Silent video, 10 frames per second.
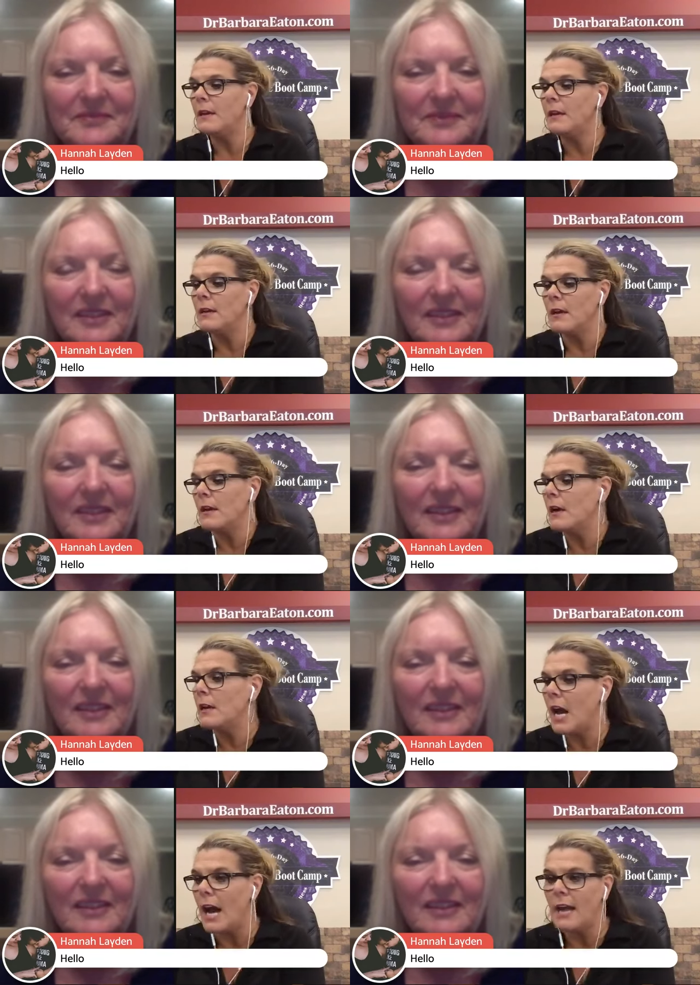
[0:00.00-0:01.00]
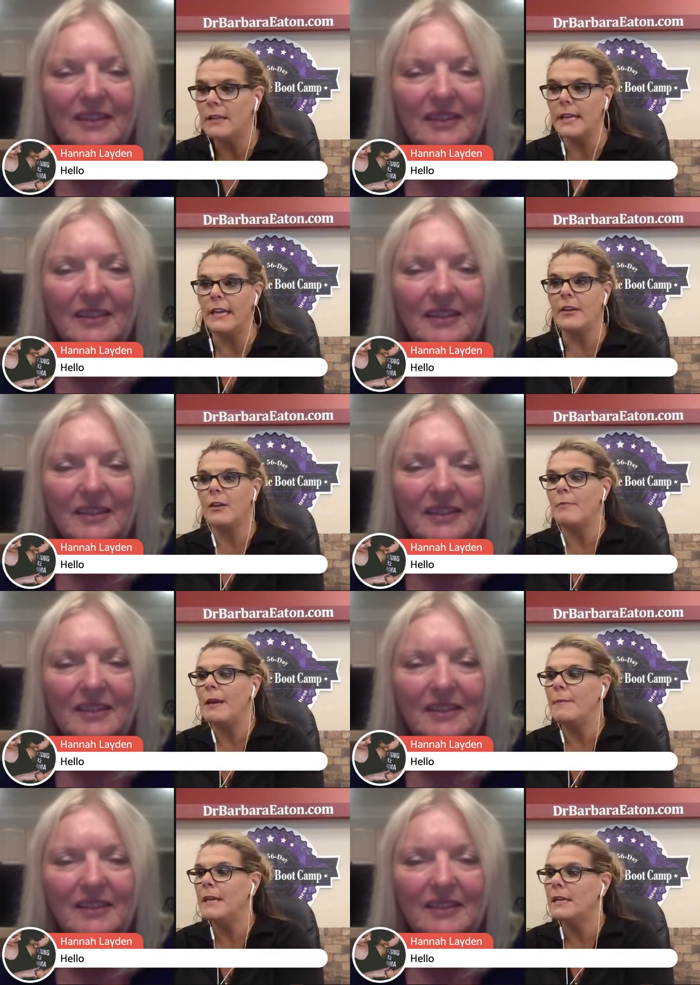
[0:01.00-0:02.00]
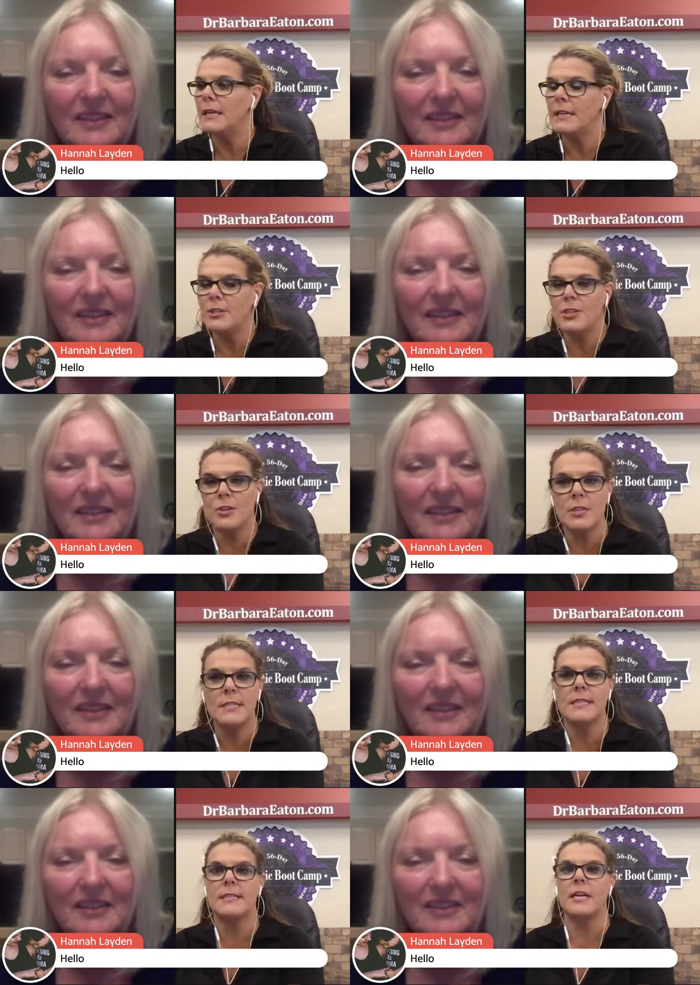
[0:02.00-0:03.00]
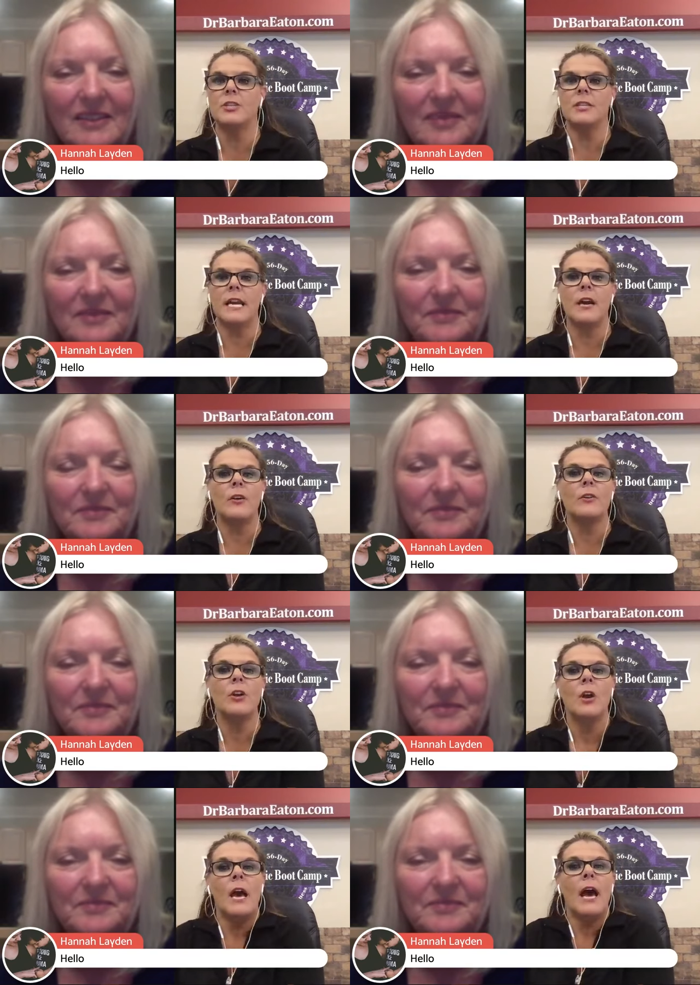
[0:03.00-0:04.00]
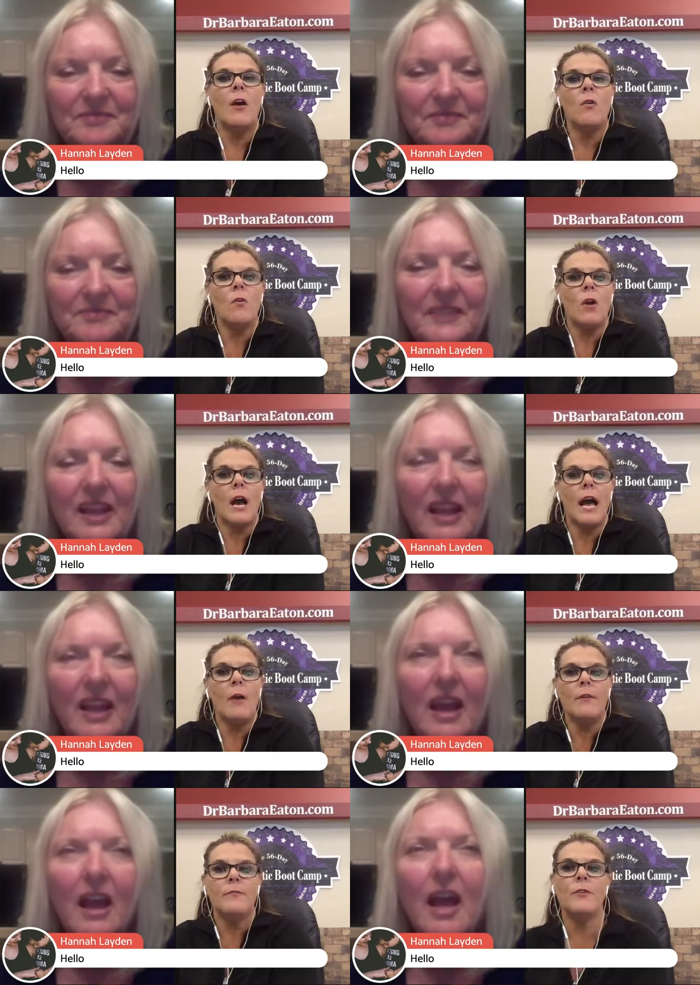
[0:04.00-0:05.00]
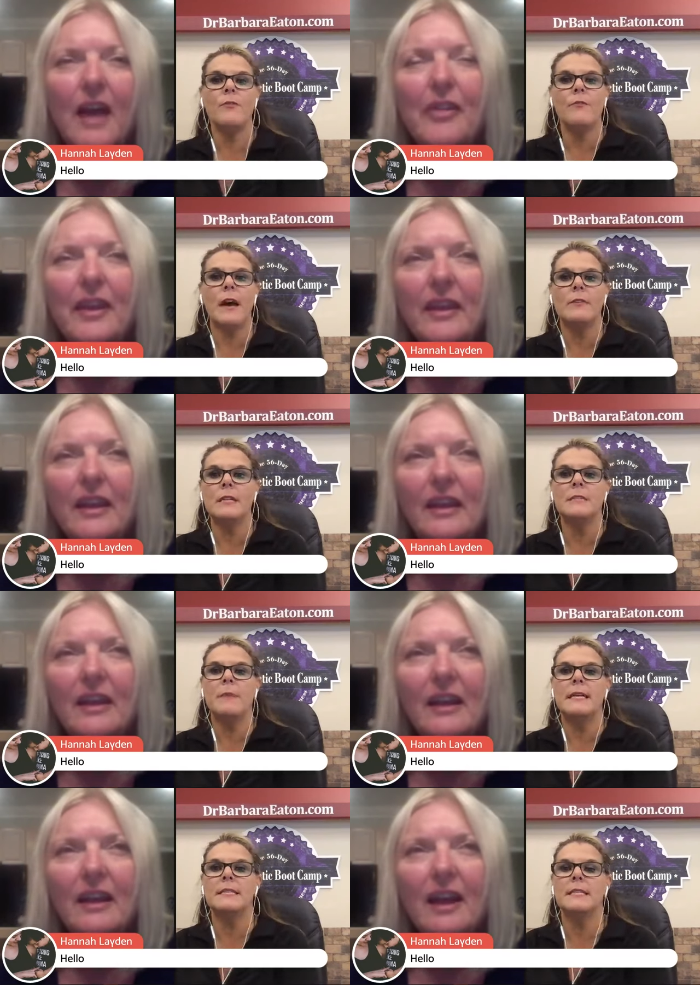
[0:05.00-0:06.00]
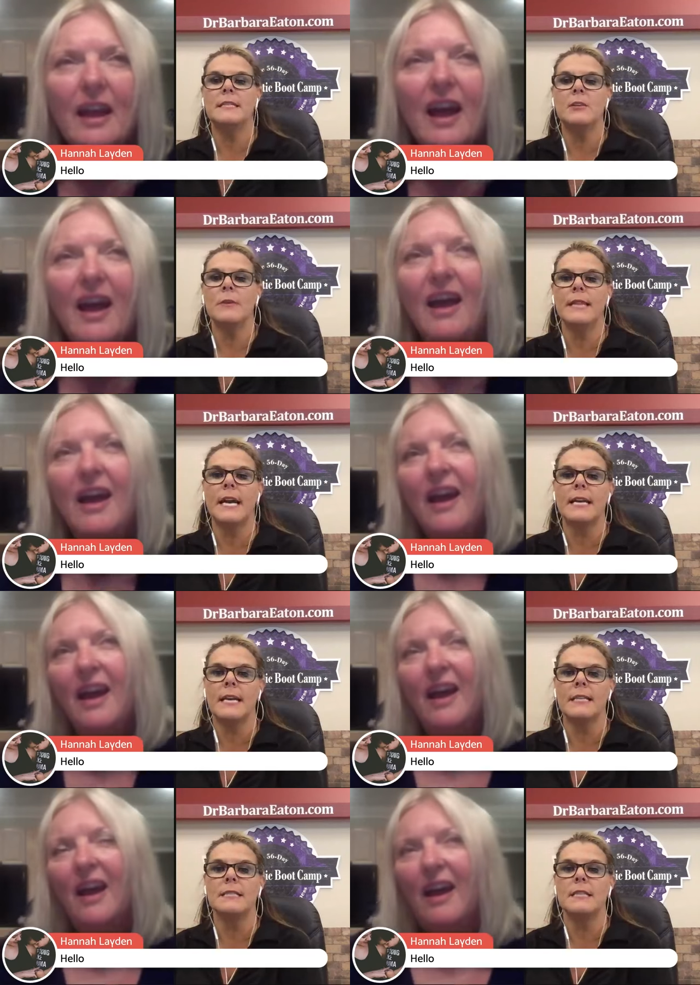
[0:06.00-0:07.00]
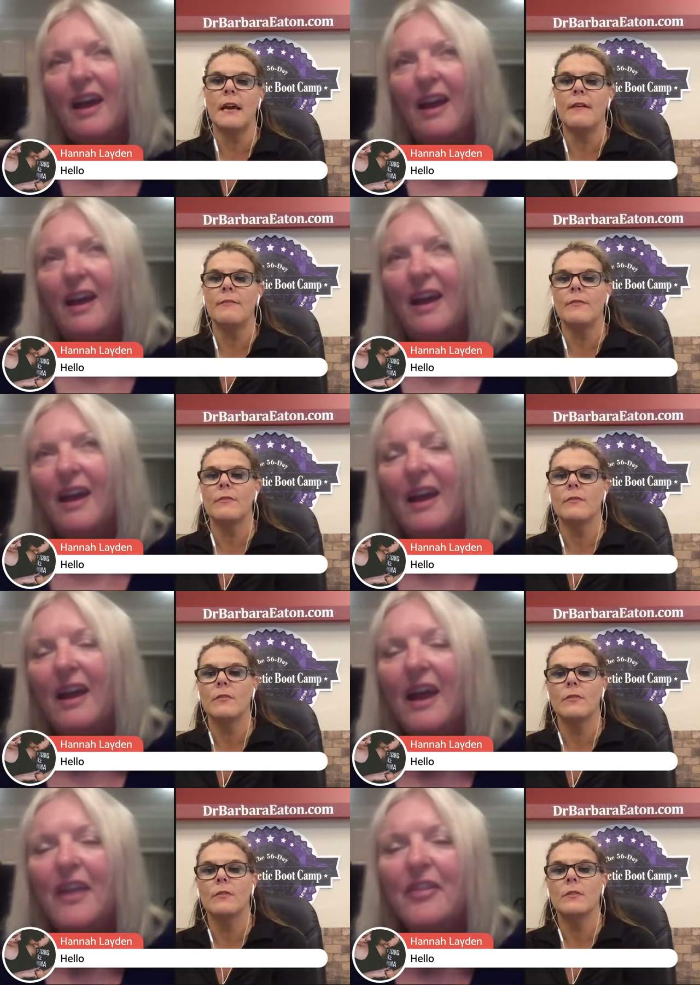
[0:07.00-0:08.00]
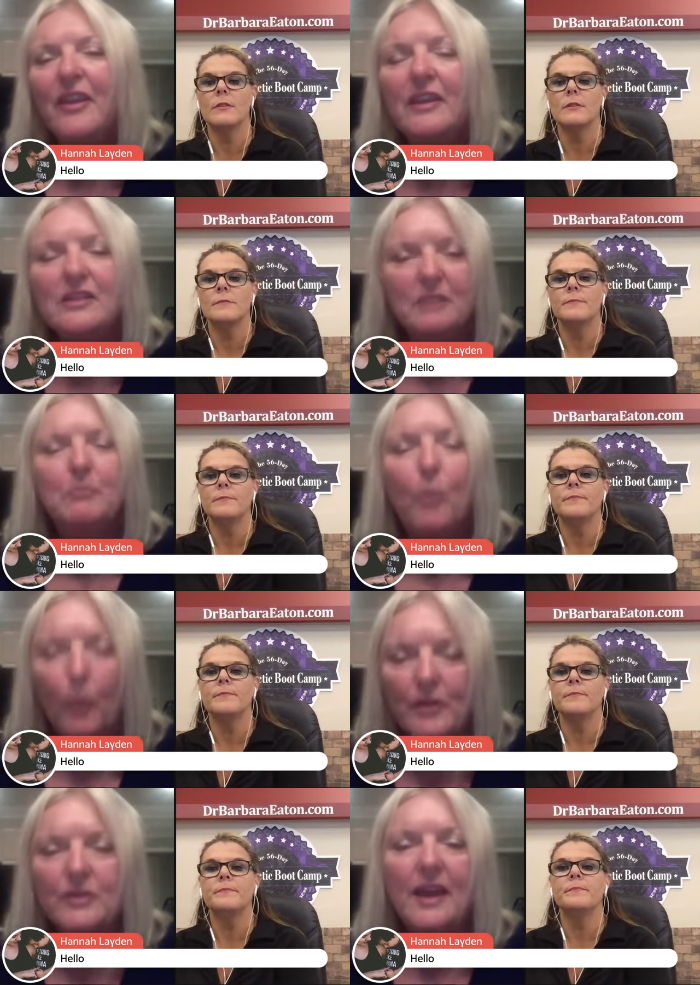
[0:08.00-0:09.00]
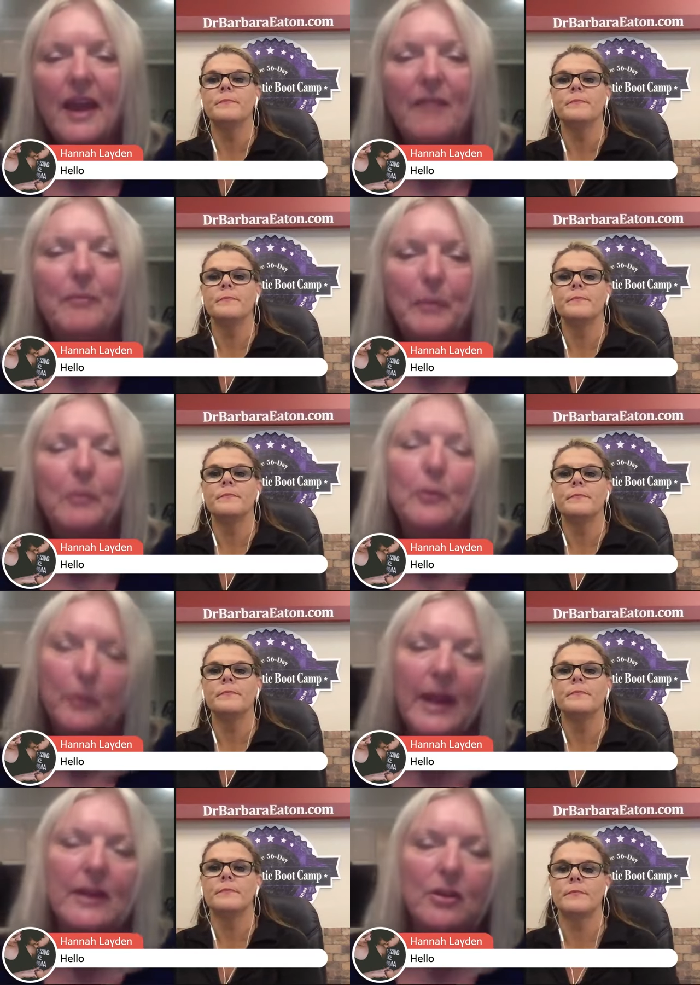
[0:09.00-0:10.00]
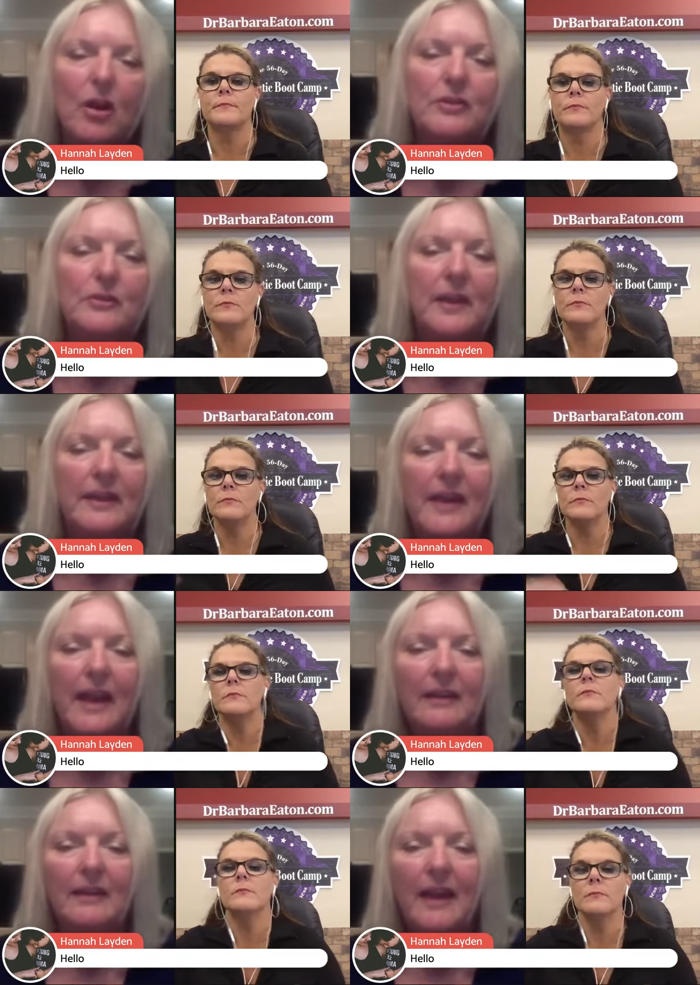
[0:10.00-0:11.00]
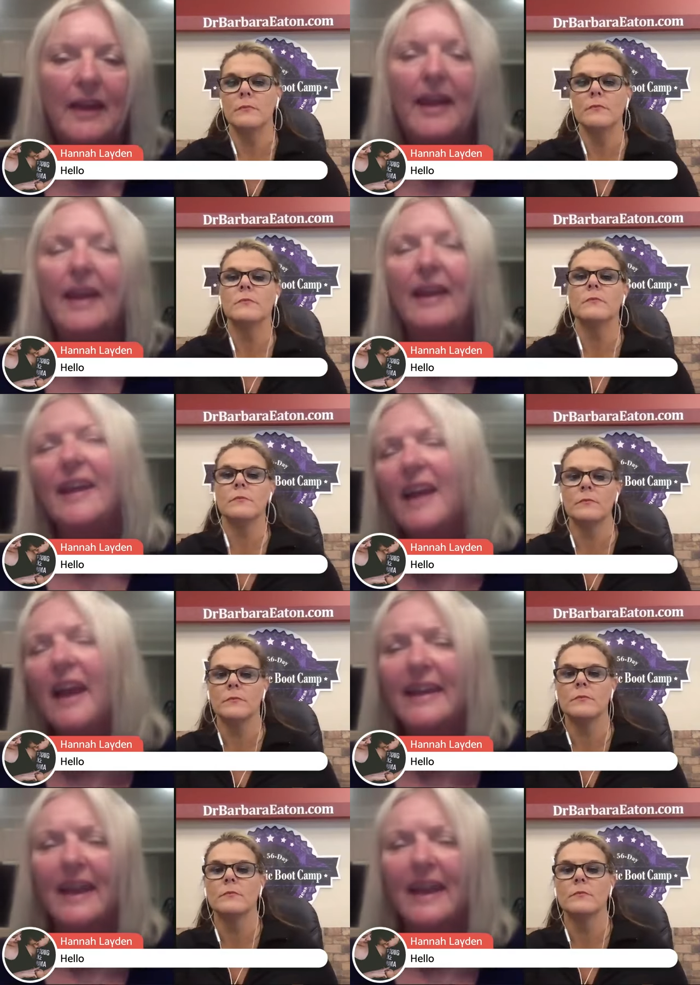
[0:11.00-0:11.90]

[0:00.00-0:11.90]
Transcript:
Speaker 1: a, a, a colleague, or maybe like insurance has got you down. How how have you found it's best to
Speaker 2: deal with that kind of stuff? I think it's important to have people who you can talk to like that. And and I, I get